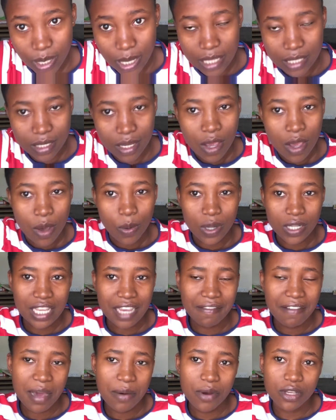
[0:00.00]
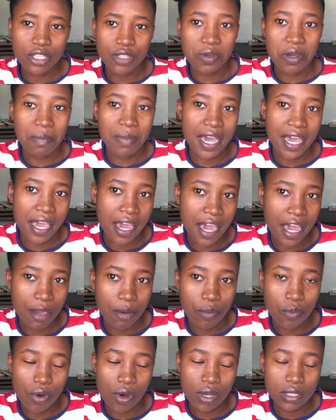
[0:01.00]
that whatever I was doing on my hair, it
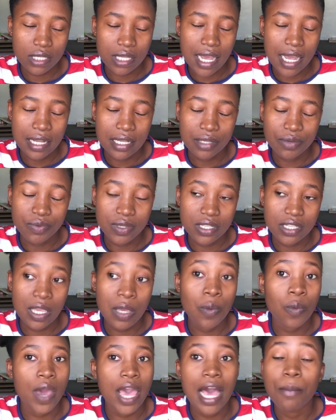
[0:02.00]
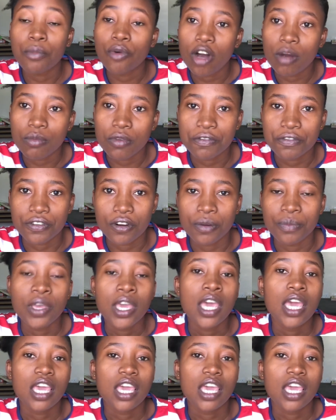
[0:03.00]
works, and you will see where I'm coming from.